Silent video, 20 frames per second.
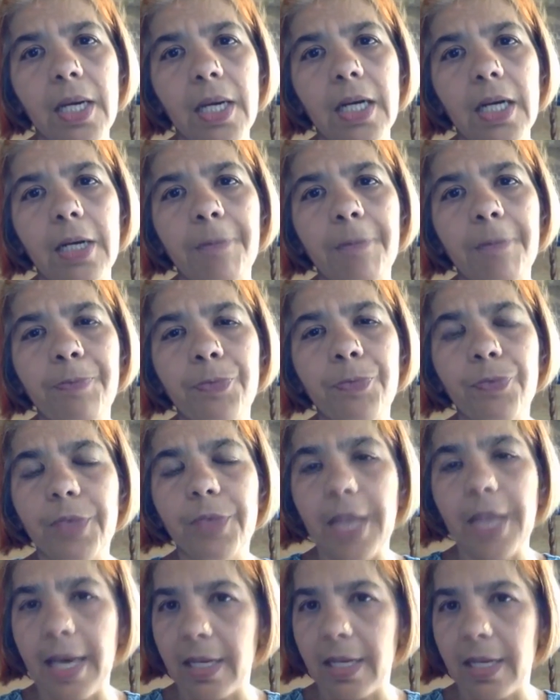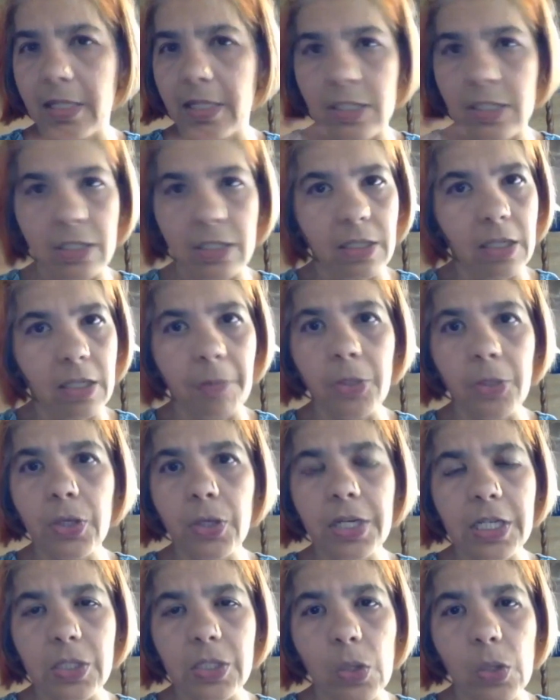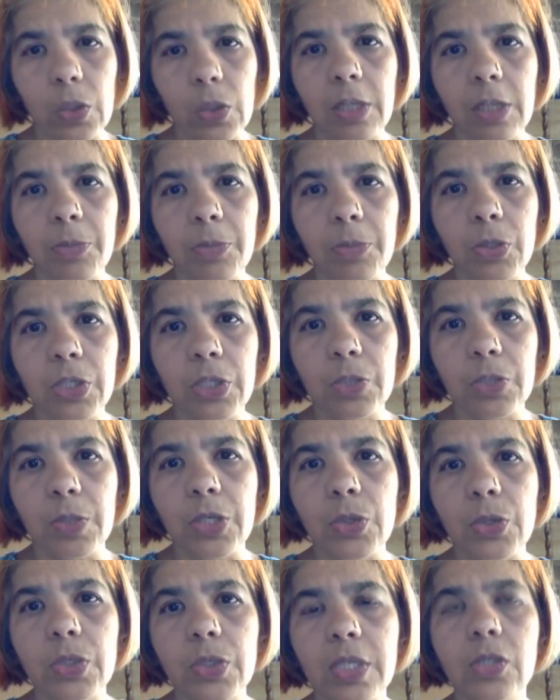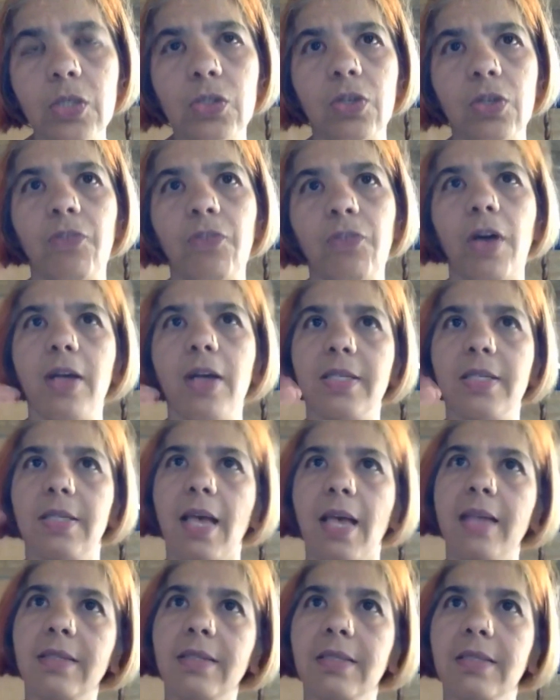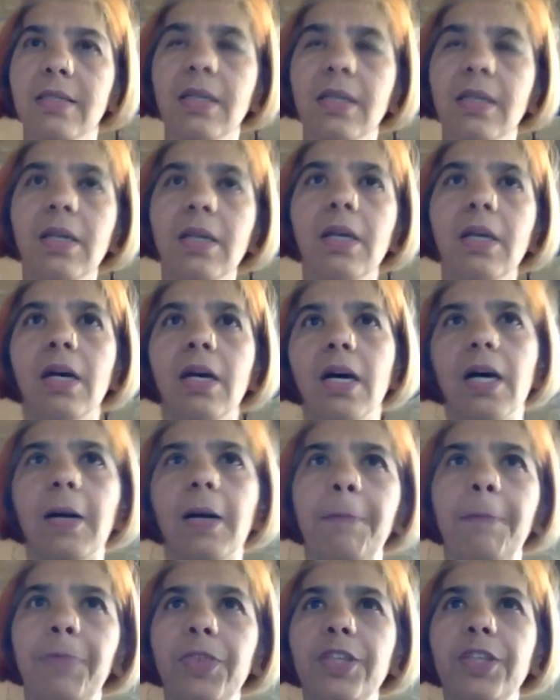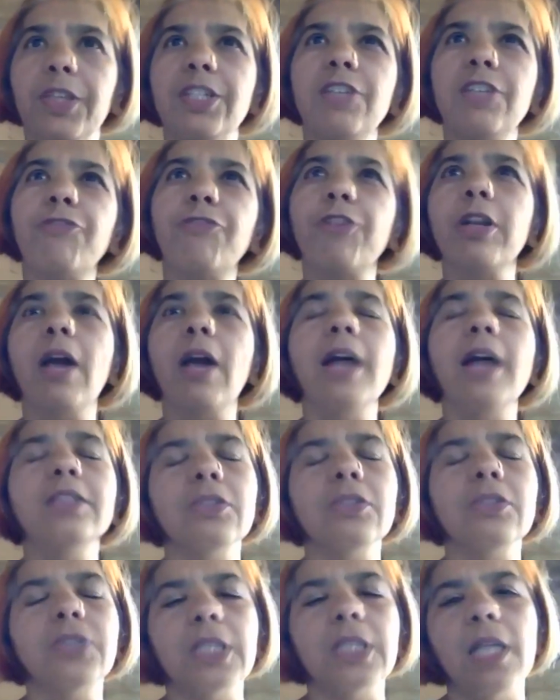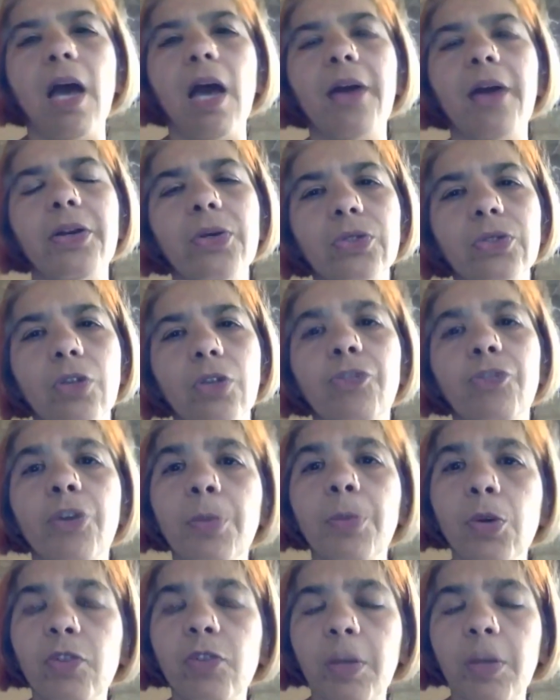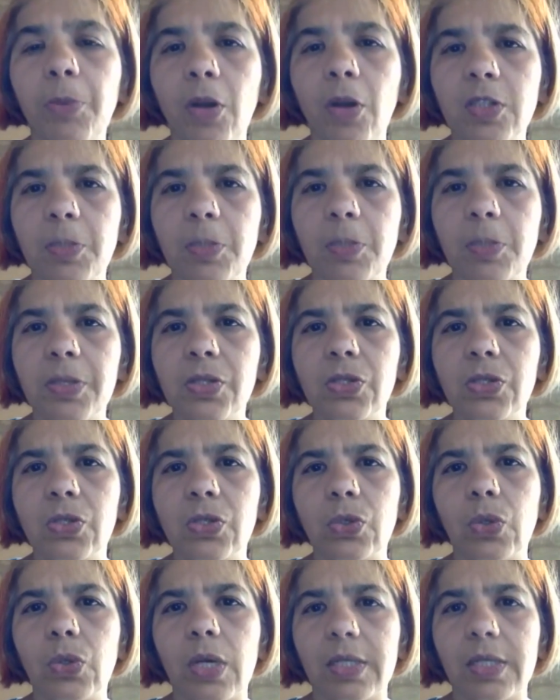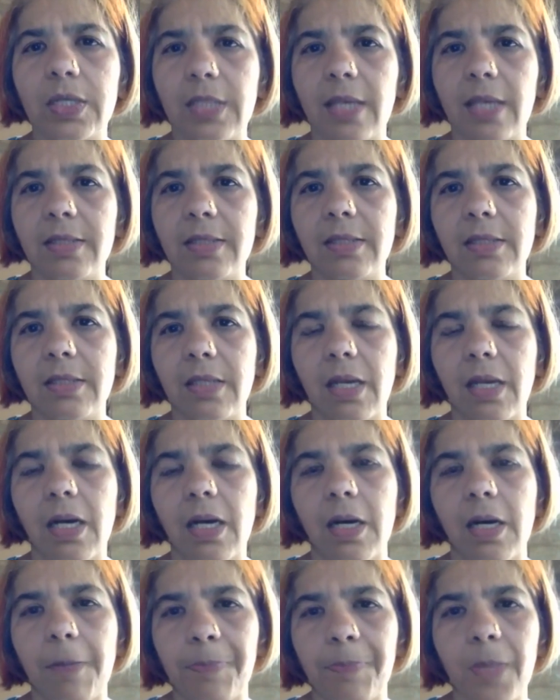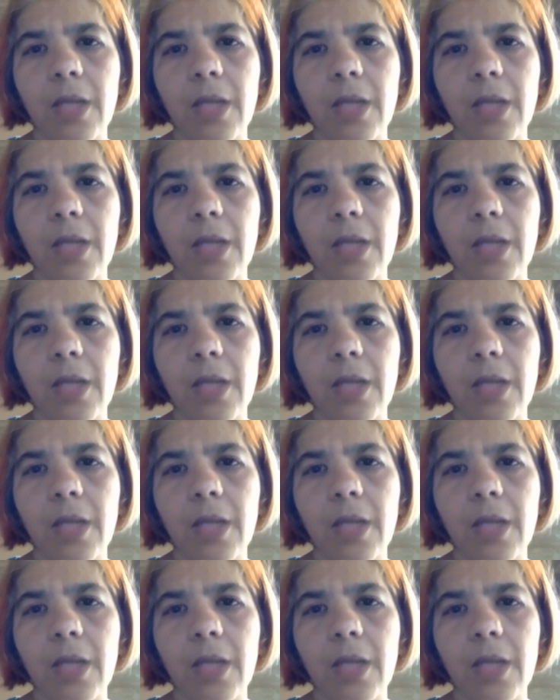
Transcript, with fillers: Um, that communities, local communities were using to sort of assess um, the different kinds of scenarios of removing Prosopis to assess um,